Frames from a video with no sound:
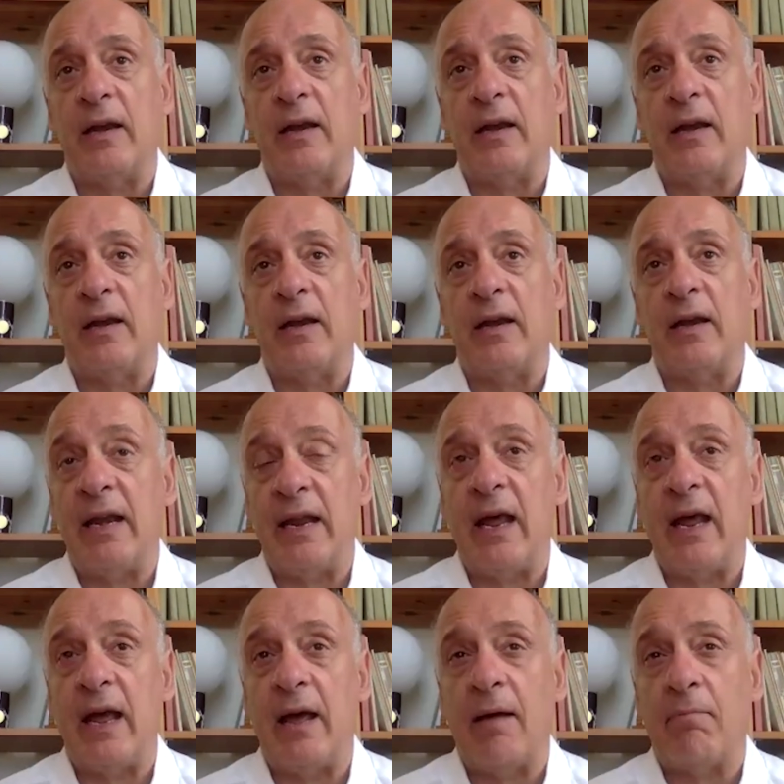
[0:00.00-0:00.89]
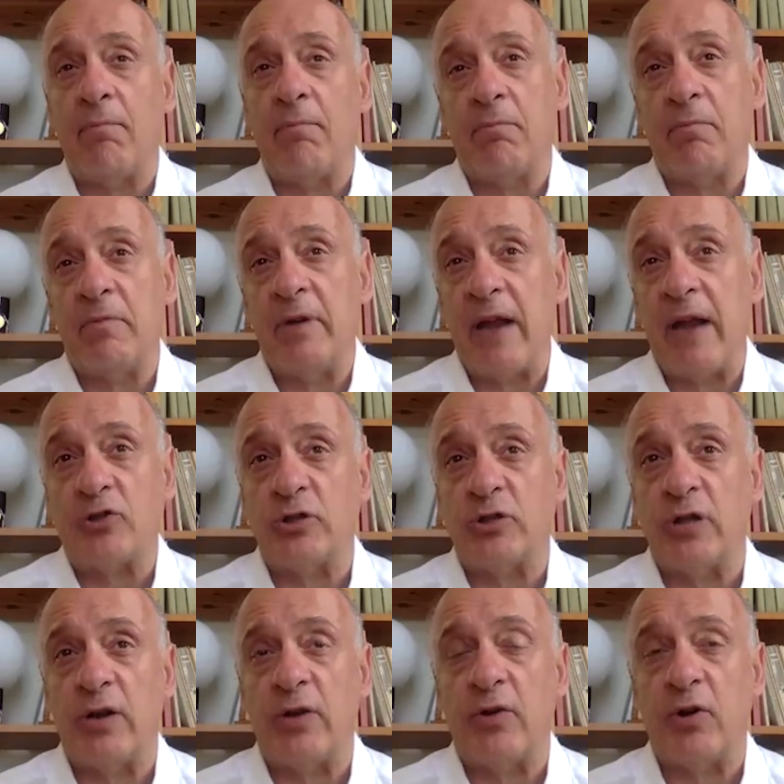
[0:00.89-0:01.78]
many
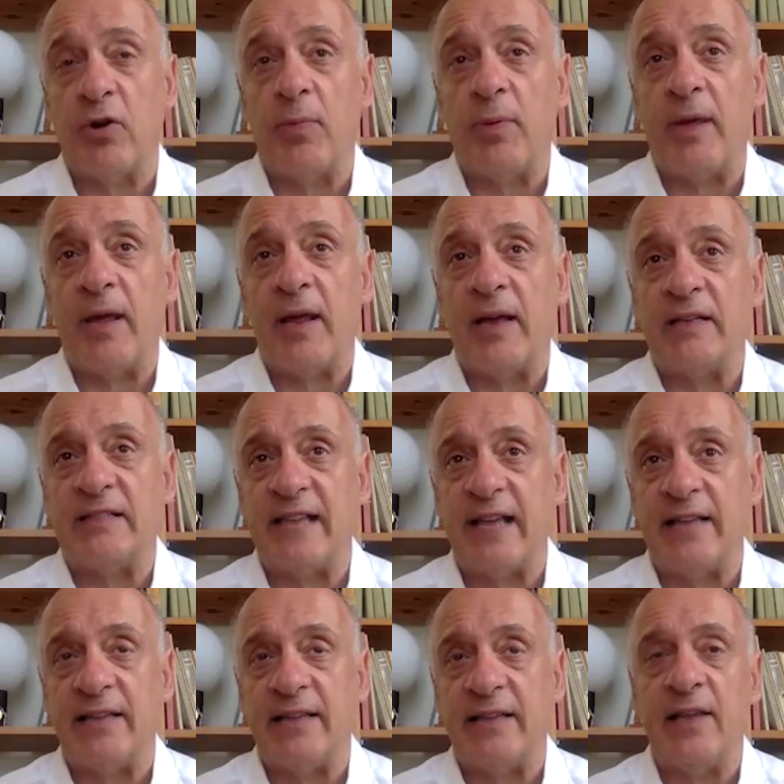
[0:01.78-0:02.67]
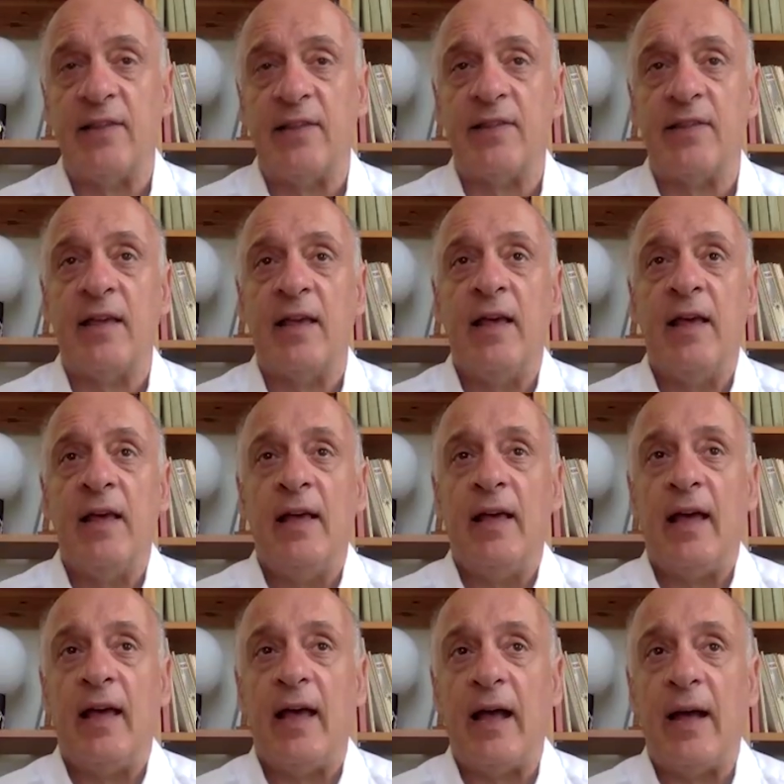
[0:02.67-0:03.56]
national European settings.
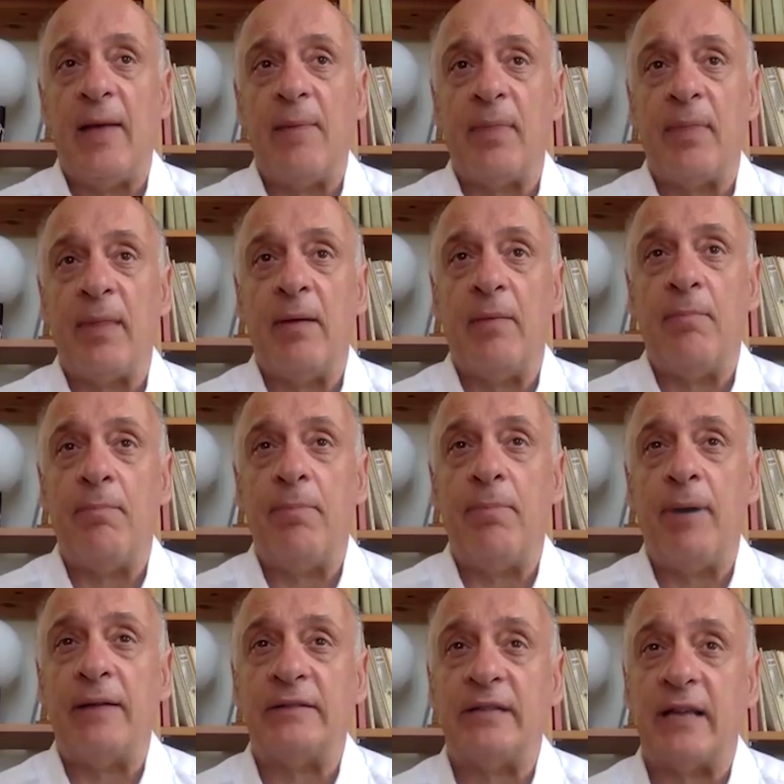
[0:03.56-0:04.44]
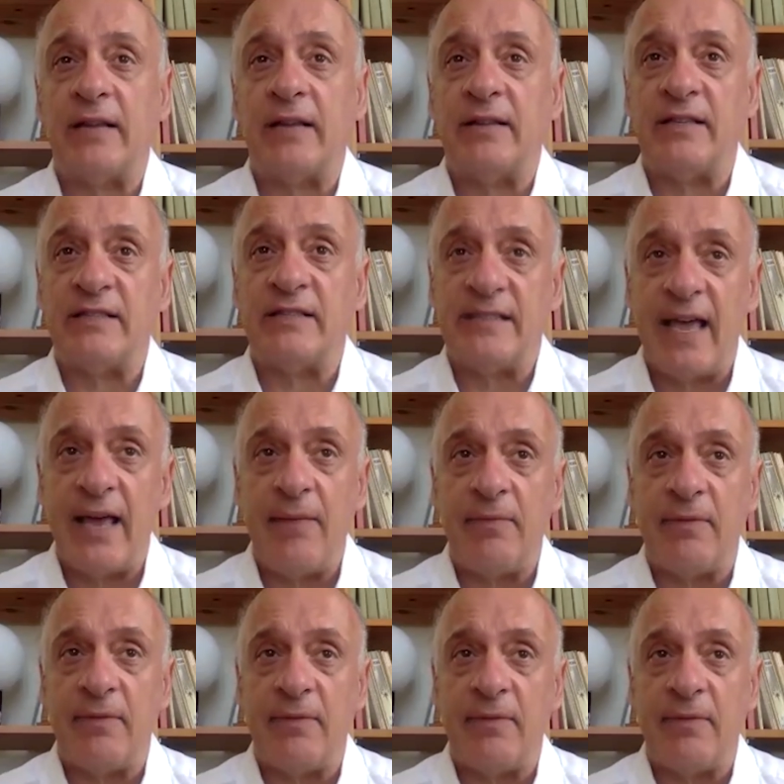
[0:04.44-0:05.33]
But at the
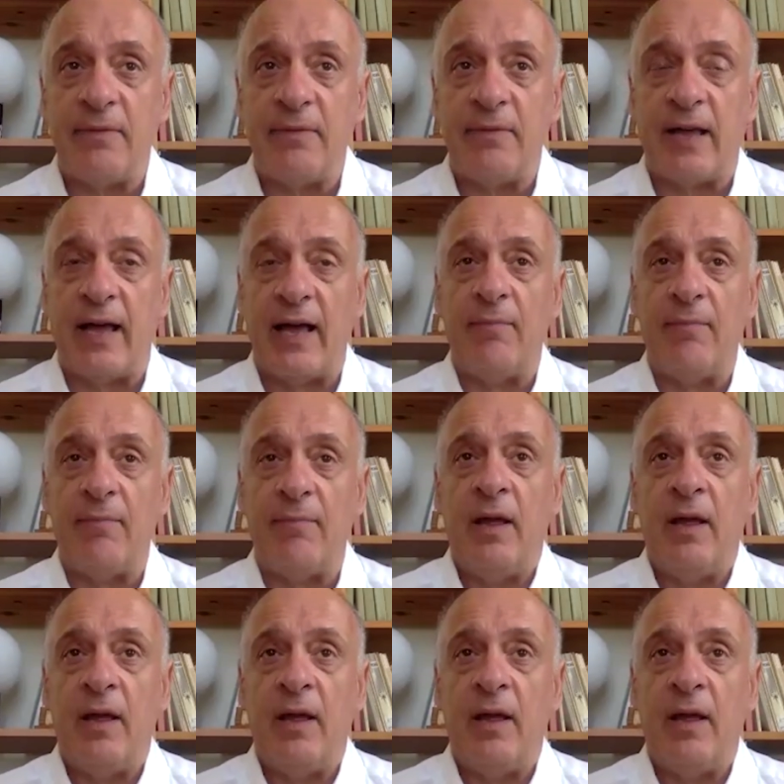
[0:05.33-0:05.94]
same time,